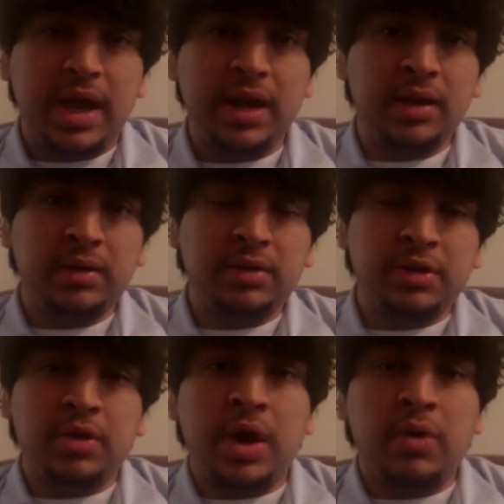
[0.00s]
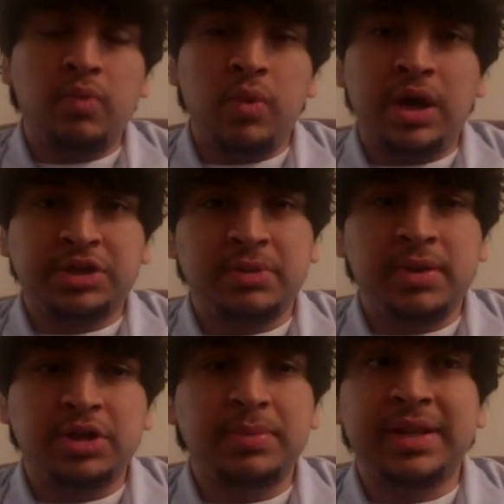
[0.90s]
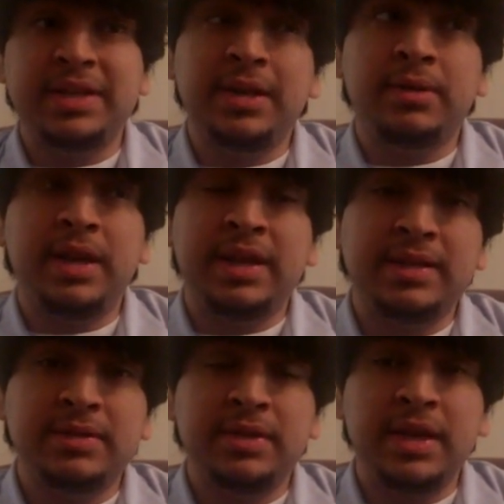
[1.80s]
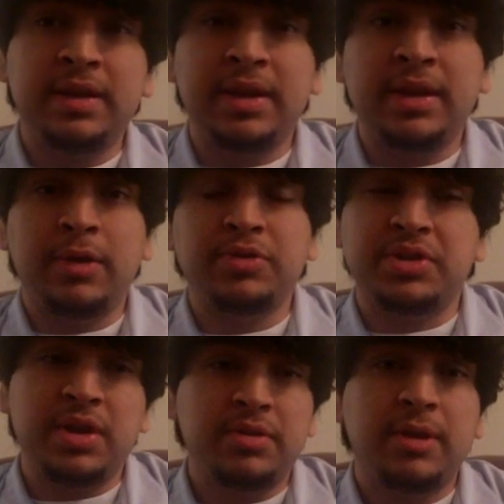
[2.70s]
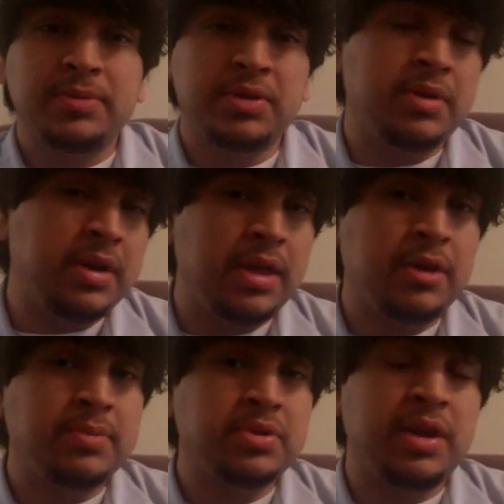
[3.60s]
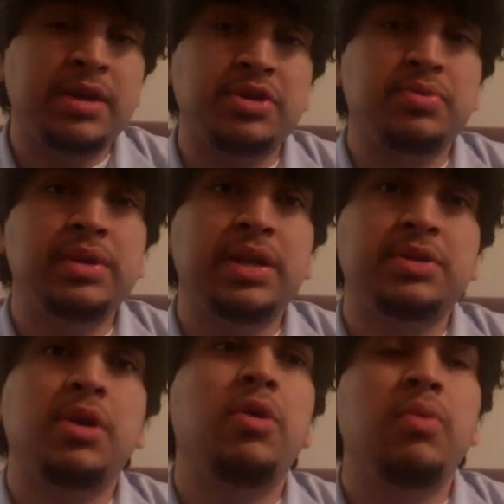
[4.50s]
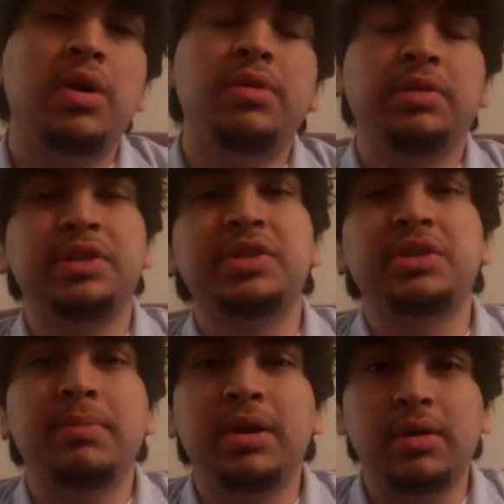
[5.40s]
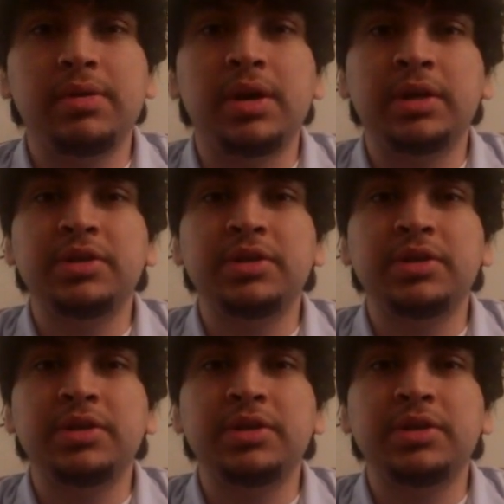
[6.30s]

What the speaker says: And, I'll watch something else. But it didn't, and it didn't. And there was another episode, and I just realized, oh, well, this is a marathon.